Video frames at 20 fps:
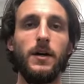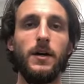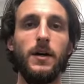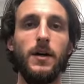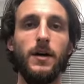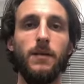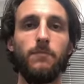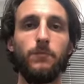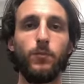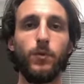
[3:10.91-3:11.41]

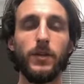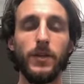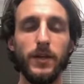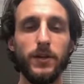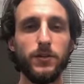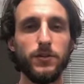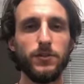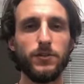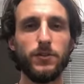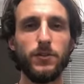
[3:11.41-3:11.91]
really
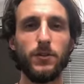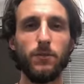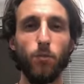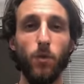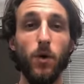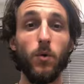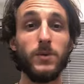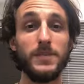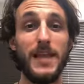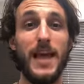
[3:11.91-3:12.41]

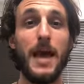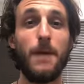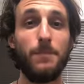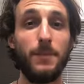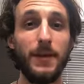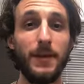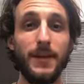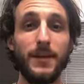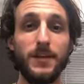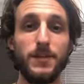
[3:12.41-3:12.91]
understood what was
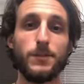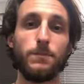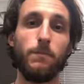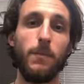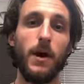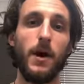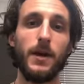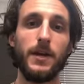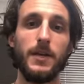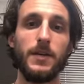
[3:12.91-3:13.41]
happening in his
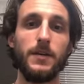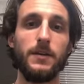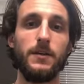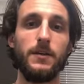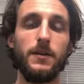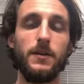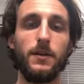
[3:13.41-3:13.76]
body,